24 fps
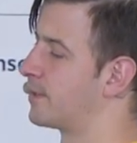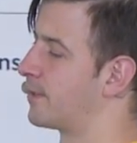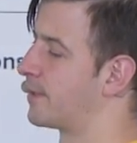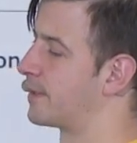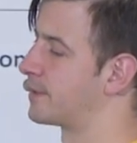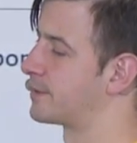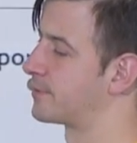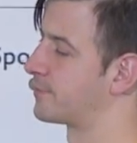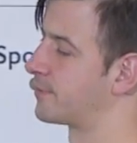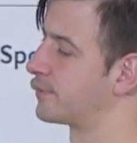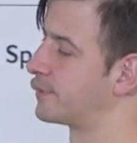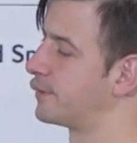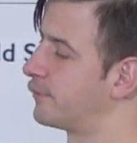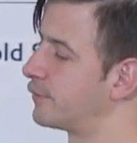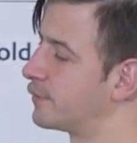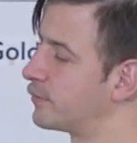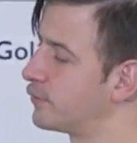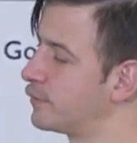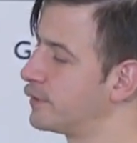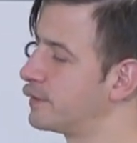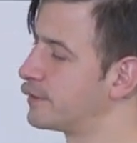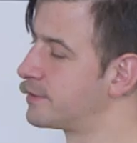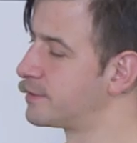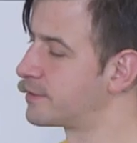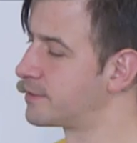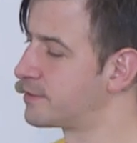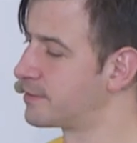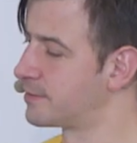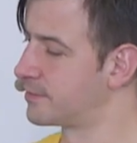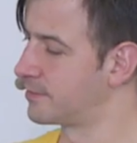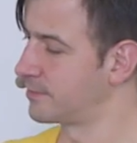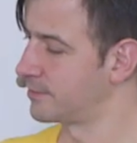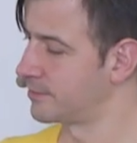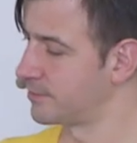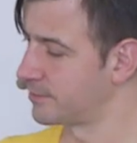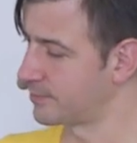That's for different reasons.
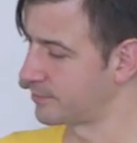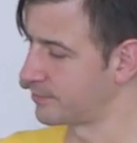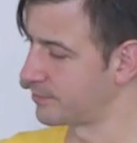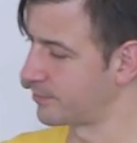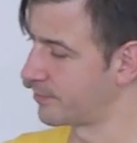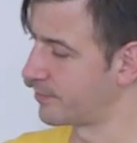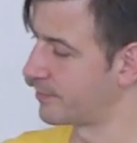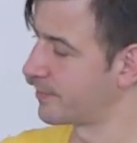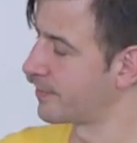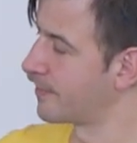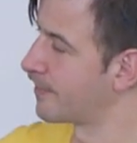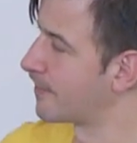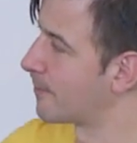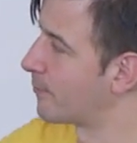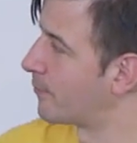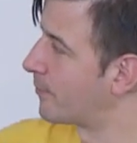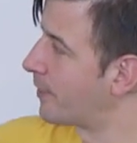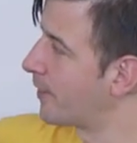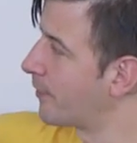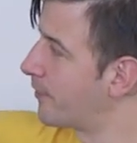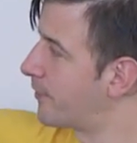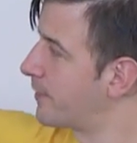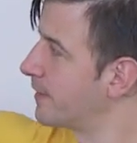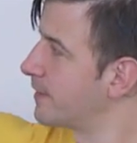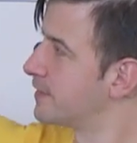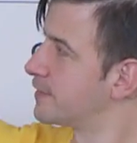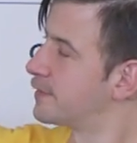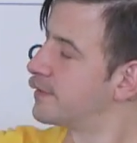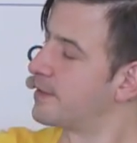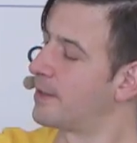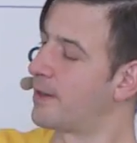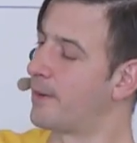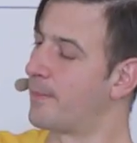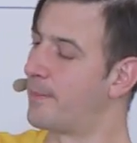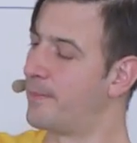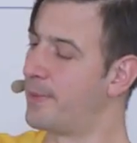One thing is
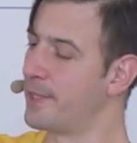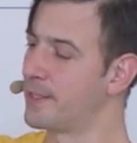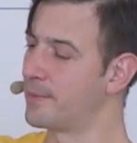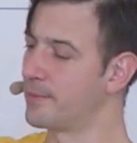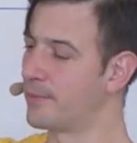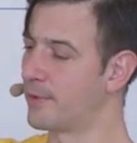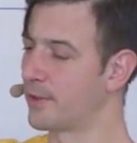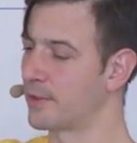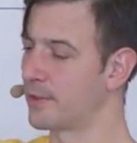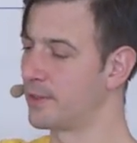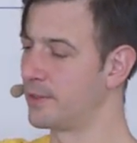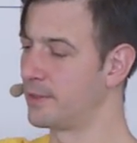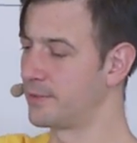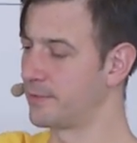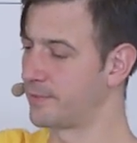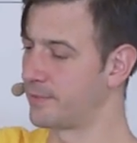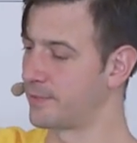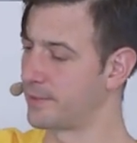a big model